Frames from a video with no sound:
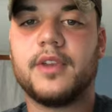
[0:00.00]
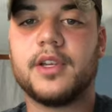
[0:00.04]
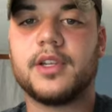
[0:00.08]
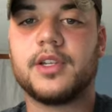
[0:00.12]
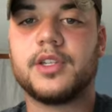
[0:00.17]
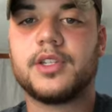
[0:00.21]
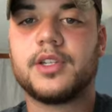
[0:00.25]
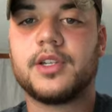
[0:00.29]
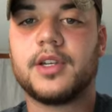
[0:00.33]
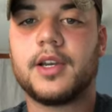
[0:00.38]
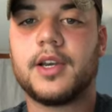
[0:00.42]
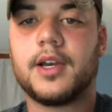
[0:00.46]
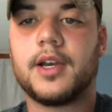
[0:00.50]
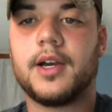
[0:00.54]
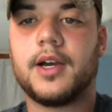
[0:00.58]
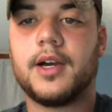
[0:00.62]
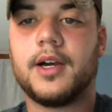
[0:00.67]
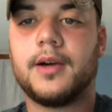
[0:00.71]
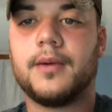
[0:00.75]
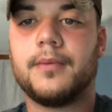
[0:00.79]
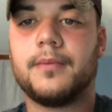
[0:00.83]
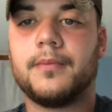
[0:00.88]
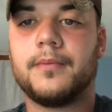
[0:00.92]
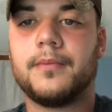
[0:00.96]
fish.
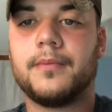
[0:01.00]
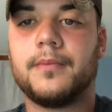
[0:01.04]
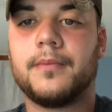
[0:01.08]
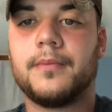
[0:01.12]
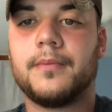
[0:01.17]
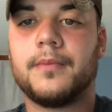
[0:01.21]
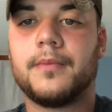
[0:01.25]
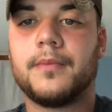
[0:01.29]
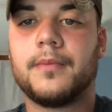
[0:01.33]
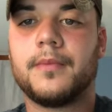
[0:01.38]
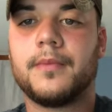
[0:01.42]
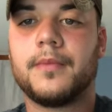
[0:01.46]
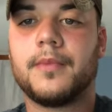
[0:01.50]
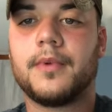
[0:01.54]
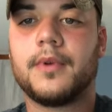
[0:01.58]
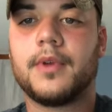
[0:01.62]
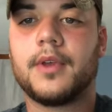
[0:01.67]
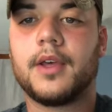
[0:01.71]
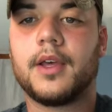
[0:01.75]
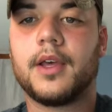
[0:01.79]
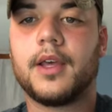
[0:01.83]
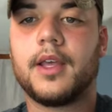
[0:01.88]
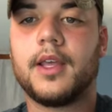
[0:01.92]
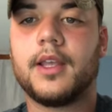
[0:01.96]
Um,
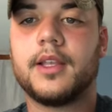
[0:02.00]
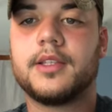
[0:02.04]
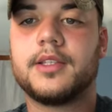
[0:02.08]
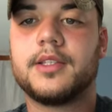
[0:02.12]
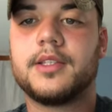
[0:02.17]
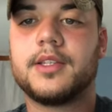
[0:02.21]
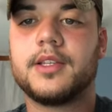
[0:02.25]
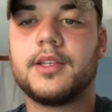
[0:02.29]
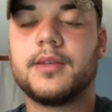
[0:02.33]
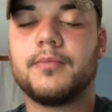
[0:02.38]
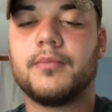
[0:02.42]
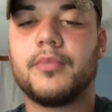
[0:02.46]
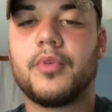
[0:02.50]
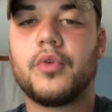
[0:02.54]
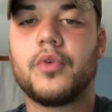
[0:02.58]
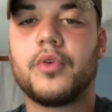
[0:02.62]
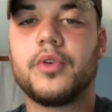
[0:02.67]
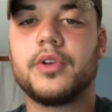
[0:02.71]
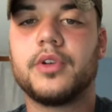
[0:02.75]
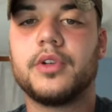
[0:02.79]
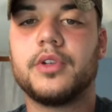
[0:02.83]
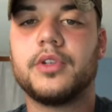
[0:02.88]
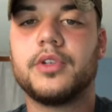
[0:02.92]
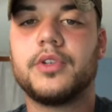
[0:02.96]
it's
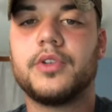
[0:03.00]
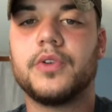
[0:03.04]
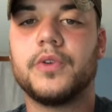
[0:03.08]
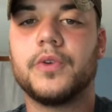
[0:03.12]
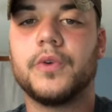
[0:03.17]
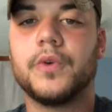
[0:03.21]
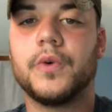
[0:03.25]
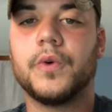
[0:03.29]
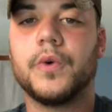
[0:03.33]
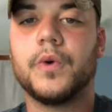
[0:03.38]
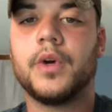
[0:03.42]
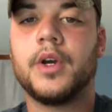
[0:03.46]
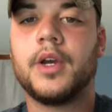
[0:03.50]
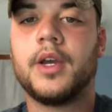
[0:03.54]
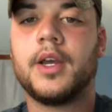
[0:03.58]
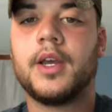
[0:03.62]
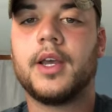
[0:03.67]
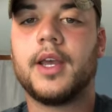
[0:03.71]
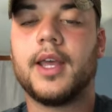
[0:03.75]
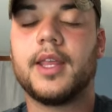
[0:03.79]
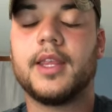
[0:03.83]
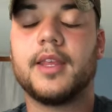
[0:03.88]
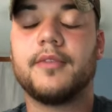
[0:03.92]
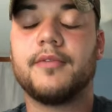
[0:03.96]
important to,
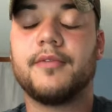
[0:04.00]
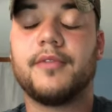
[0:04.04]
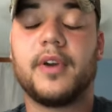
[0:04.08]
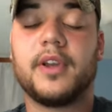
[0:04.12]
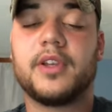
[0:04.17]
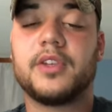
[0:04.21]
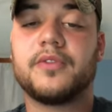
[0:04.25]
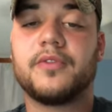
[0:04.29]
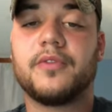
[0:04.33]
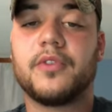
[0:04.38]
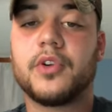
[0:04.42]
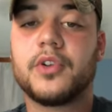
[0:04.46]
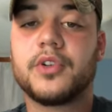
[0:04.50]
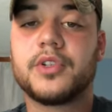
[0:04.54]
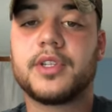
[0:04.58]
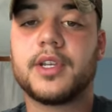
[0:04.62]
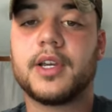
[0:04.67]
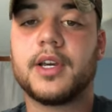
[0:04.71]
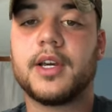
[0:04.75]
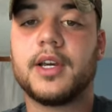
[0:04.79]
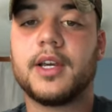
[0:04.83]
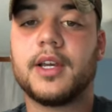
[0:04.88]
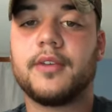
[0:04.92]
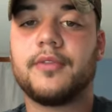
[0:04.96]
and then vice
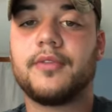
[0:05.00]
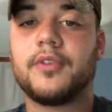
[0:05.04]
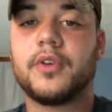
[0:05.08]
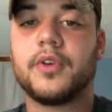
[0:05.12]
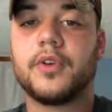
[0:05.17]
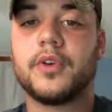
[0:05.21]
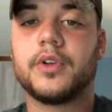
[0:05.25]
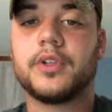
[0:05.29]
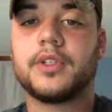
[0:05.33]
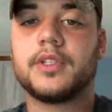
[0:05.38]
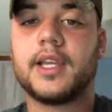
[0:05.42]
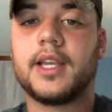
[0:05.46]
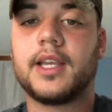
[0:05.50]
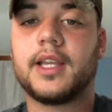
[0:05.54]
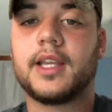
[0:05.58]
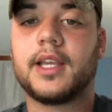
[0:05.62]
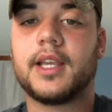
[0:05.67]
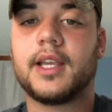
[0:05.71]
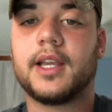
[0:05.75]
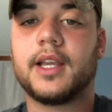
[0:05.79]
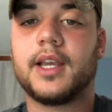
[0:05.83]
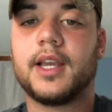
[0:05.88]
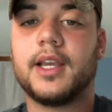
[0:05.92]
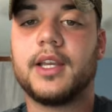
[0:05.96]
versa. If you're
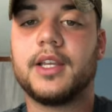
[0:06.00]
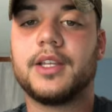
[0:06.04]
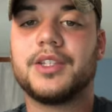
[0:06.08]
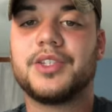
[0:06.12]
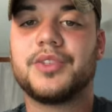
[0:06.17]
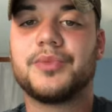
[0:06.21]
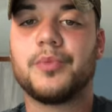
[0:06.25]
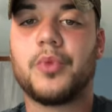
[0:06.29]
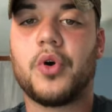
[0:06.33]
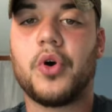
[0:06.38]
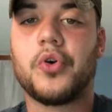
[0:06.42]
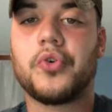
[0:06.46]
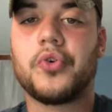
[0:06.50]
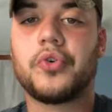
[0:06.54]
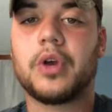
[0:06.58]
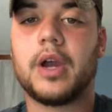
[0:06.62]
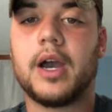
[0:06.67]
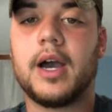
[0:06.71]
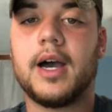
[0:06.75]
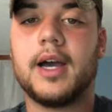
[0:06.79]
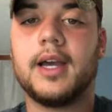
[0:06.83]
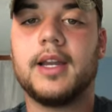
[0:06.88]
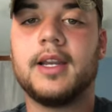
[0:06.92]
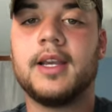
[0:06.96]
taking a small
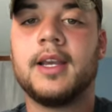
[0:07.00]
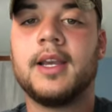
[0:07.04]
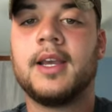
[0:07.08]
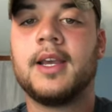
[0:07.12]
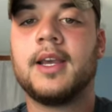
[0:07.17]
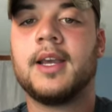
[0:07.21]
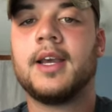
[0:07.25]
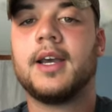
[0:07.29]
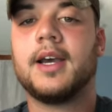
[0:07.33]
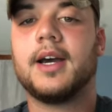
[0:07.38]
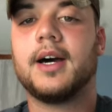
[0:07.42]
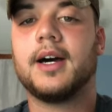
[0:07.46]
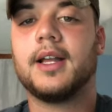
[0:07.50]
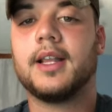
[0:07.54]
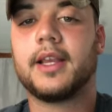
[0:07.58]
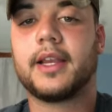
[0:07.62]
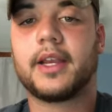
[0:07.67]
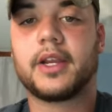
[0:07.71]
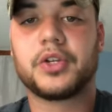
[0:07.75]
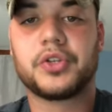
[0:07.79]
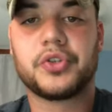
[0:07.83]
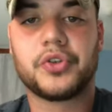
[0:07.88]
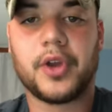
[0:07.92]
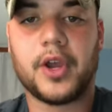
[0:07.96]
rod, uh,
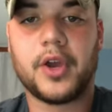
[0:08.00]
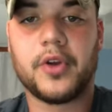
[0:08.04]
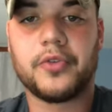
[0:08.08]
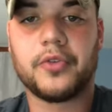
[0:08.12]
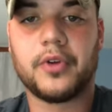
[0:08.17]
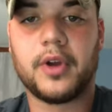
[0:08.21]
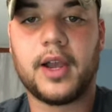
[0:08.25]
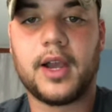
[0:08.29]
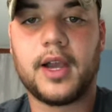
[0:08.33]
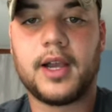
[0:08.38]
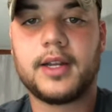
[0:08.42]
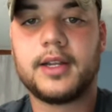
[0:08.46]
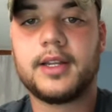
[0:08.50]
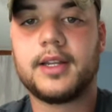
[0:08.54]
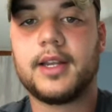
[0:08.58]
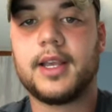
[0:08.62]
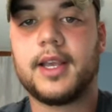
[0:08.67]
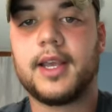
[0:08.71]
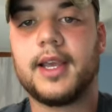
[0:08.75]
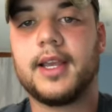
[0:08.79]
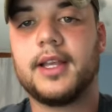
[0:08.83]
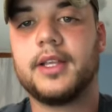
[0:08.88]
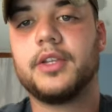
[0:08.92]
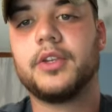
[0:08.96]
like a trout rod,
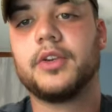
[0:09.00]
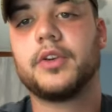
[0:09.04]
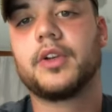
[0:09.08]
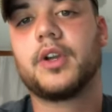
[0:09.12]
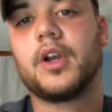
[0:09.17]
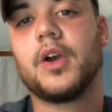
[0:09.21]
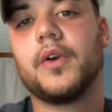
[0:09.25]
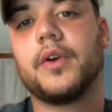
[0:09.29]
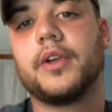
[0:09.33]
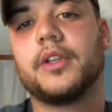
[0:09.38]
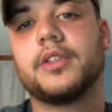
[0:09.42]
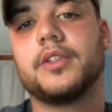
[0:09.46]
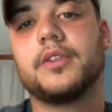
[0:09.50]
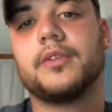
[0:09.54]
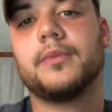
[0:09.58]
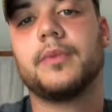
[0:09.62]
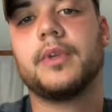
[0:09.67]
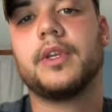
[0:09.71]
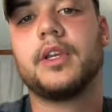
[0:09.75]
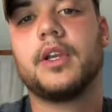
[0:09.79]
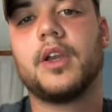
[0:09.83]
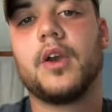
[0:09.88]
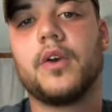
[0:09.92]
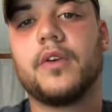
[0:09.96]
and you're going to
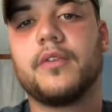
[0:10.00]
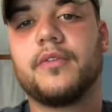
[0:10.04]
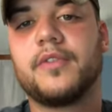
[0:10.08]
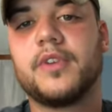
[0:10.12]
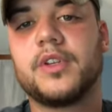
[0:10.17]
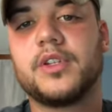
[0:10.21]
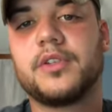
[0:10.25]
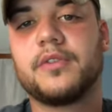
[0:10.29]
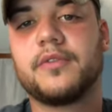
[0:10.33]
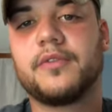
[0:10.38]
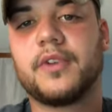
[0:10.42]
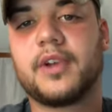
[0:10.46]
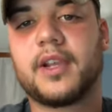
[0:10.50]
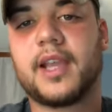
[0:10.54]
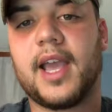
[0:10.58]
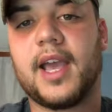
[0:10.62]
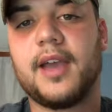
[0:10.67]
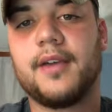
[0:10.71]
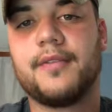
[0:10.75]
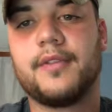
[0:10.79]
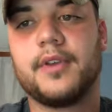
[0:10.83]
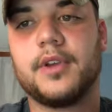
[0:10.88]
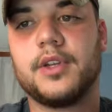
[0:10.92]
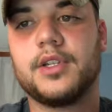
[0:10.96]
be going fishing for
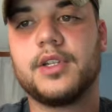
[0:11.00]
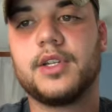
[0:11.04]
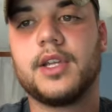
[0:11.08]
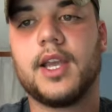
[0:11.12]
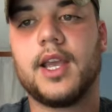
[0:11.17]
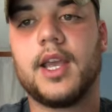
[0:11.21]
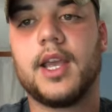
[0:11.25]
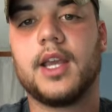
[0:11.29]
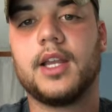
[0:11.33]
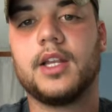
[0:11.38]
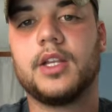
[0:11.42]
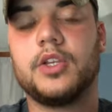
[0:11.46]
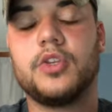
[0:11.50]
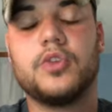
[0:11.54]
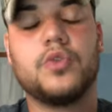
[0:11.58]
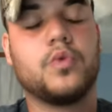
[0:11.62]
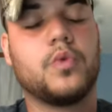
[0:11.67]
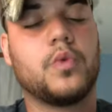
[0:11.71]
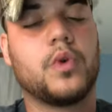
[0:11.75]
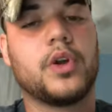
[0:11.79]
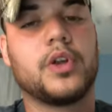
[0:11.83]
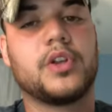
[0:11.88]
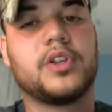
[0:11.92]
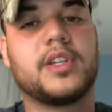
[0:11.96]
catfish, and you
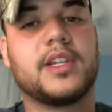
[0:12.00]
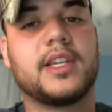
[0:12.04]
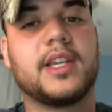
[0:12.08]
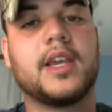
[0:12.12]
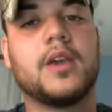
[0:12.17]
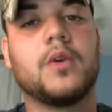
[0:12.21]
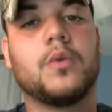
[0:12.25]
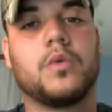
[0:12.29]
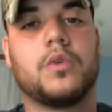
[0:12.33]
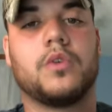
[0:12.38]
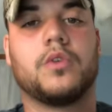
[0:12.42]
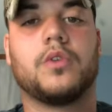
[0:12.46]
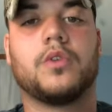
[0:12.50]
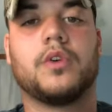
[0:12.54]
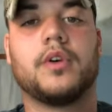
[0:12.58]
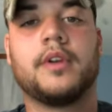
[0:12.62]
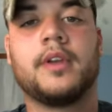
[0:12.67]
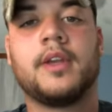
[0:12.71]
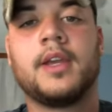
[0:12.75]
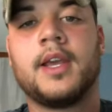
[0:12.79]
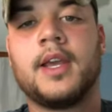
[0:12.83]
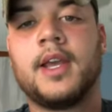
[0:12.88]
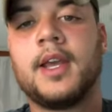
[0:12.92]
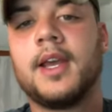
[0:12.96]
were to get one
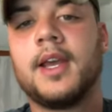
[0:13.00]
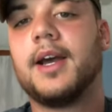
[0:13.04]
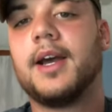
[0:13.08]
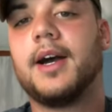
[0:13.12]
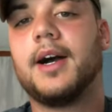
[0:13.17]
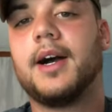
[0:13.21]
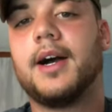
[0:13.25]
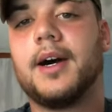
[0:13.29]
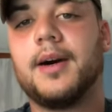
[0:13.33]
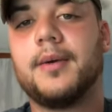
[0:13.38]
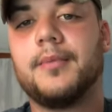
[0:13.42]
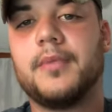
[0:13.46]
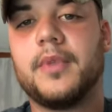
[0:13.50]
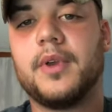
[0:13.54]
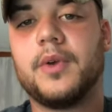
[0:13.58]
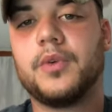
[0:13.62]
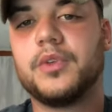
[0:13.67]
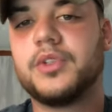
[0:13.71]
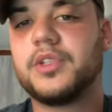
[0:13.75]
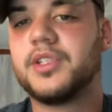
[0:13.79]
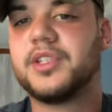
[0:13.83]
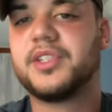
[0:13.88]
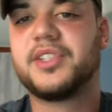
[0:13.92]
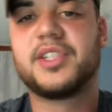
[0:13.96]
on, um, it
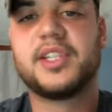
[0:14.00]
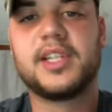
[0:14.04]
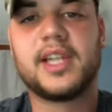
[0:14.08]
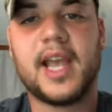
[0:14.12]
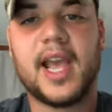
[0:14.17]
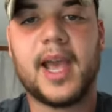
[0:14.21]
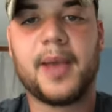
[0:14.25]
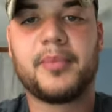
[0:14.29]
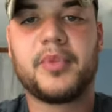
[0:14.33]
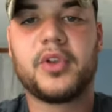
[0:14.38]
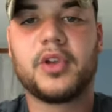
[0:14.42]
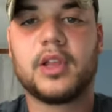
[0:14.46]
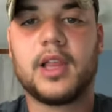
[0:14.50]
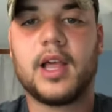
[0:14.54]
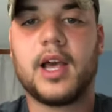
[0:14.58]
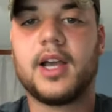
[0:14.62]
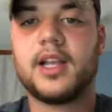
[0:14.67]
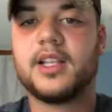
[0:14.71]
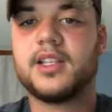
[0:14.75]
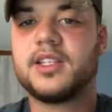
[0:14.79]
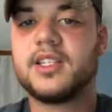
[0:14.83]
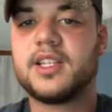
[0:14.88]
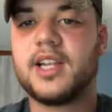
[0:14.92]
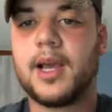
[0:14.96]
would just snap your
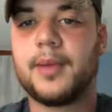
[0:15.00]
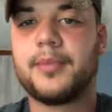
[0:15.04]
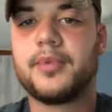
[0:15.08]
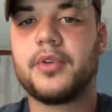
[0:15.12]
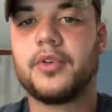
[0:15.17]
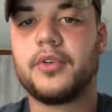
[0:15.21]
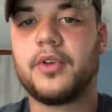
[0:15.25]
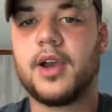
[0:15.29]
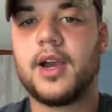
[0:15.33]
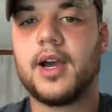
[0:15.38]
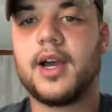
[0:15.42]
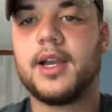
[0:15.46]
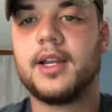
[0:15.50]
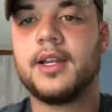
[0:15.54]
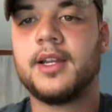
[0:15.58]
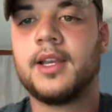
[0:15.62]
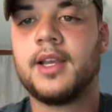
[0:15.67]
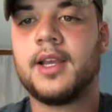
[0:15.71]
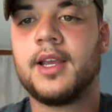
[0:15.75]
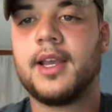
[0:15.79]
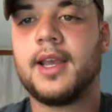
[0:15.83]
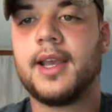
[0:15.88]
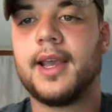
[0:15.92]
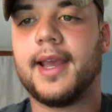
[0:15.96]
line, snap your rod,
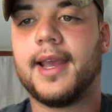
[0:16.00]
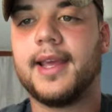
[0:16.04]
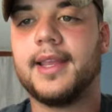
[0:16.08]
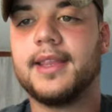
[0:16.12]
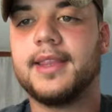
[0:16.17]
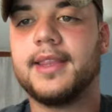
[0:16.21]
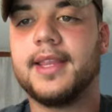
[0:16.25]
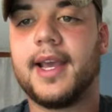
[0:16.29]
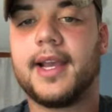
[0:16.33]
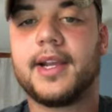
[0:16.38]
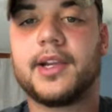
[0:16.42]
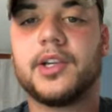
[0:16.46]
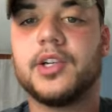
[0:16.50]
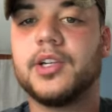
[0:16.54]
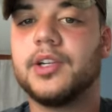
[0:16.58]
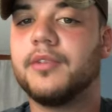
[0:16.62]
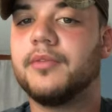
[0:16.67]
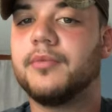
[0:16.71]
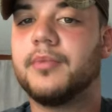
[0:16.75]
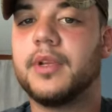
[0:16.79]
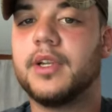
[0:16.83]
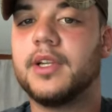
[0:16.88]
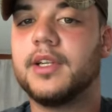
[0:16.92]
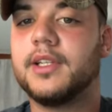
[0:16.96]
and that could
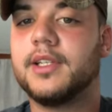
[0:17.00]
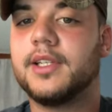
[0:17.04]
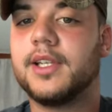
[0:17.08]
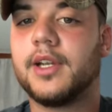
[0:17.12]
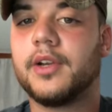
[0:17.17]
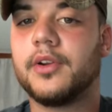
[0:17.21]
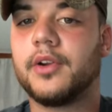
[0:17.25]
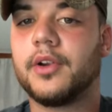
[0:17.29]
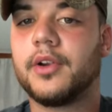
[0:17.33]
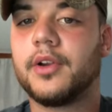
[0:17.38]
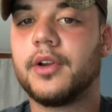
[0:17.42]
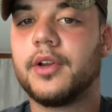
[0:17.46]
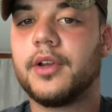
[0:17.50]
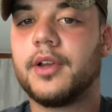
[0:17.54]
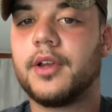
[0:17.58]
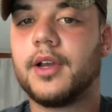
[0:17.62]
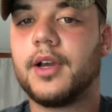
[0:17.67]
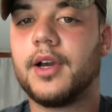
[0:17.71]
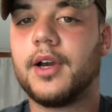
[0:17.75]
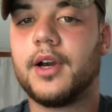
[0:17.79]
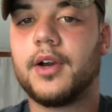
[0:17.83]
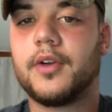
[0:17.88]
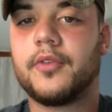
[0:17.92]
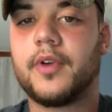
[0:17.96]
have been dinner
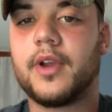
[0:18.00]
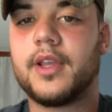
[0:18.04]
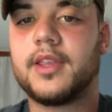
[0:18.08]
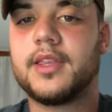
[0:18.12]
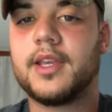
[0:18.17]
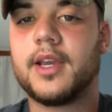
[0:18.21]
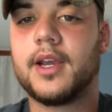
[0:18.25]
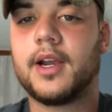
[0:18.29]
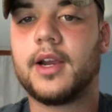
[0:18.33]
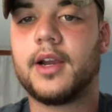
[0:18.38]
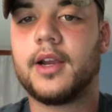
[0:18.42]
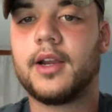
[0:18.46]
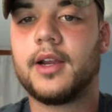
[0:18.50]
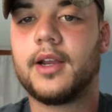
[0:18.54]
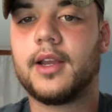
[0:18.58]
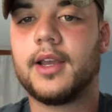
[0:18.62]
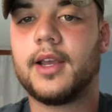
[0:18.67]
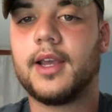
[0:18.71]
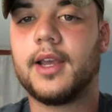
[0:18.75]
uh, right there.